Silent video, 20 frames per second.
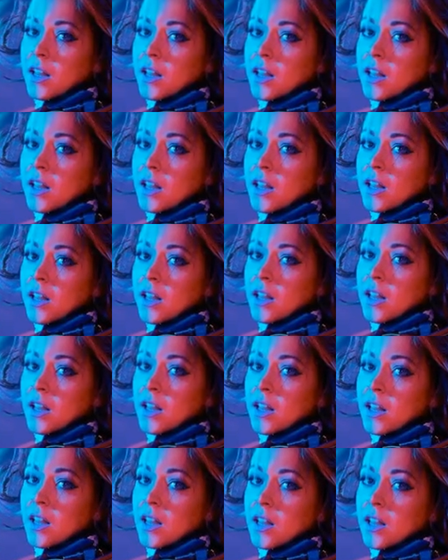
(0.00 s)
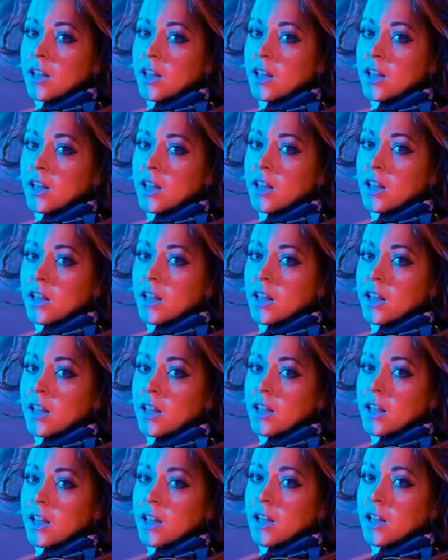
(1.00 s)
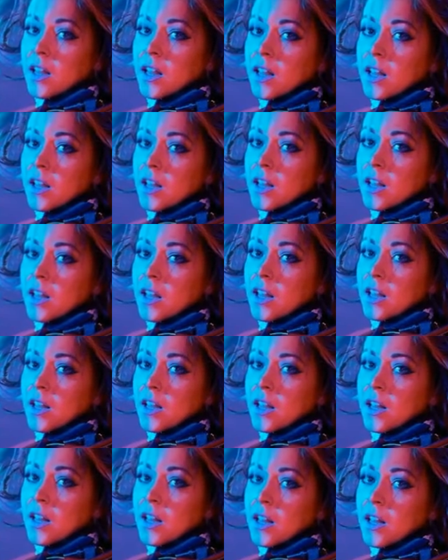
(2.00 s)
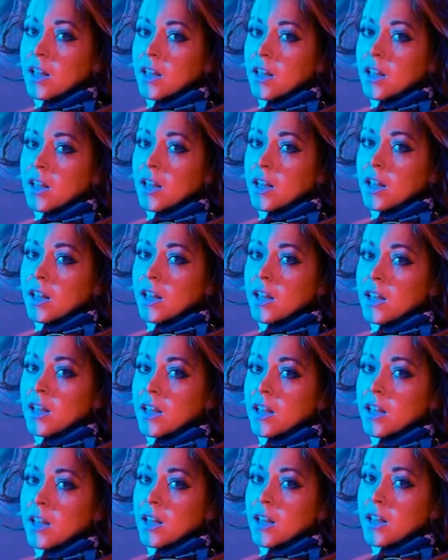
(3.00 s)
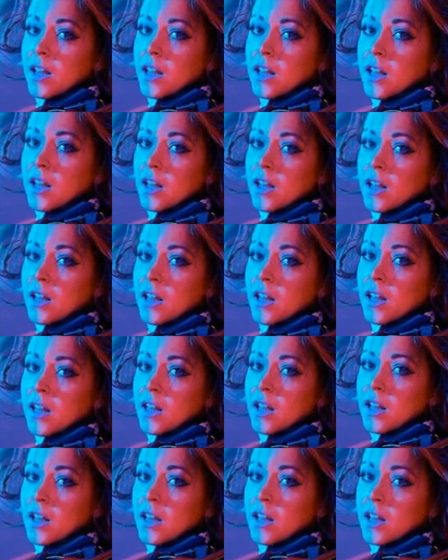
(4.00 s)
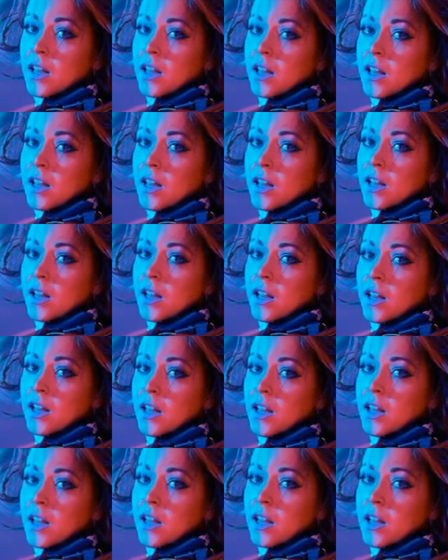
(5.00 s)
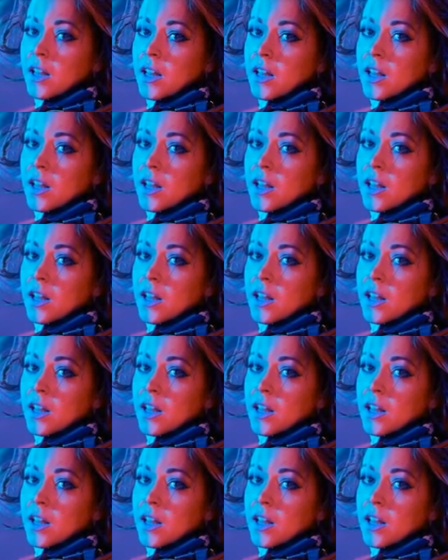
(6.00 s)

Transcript: [no speech]